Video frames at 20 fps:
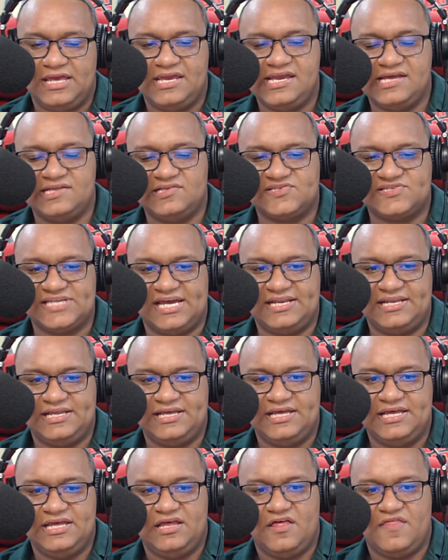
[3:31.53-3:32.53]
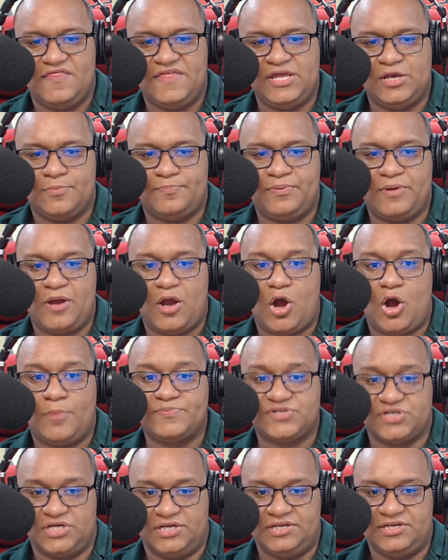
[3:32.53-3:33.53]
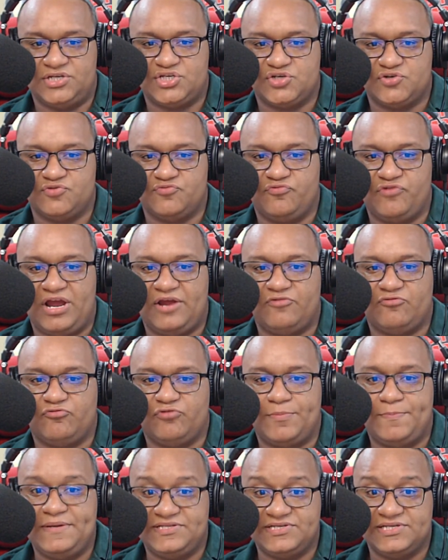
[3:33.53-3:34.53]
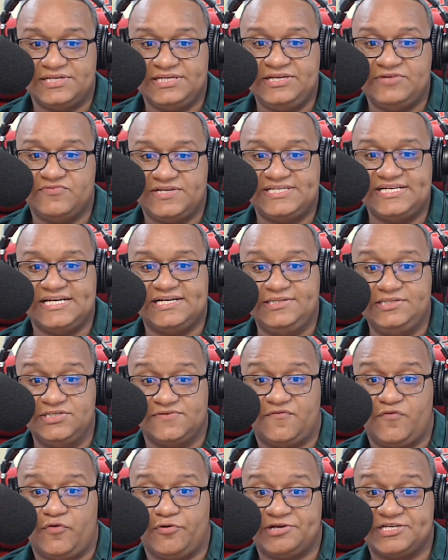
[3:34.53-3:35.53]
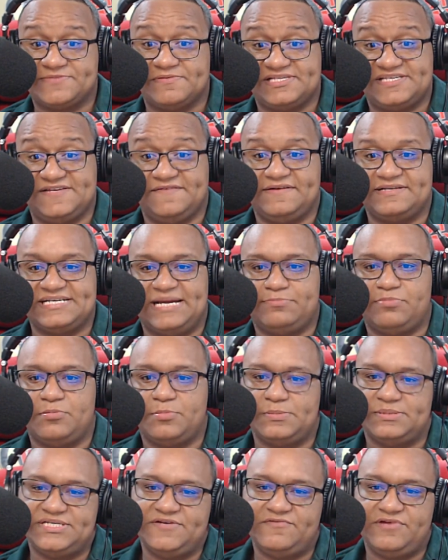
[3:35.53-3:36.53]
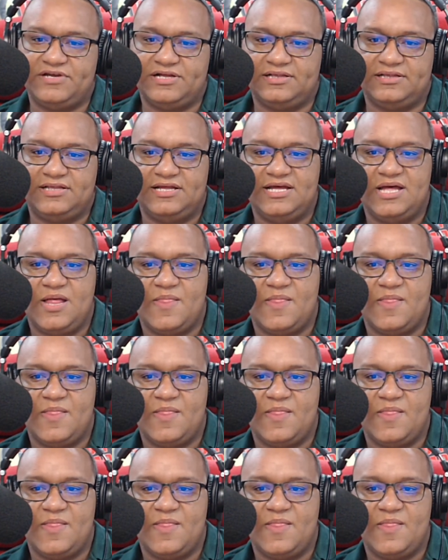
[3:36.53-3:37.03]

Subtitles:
Instead, the option to repeatedly retender for a specific type of material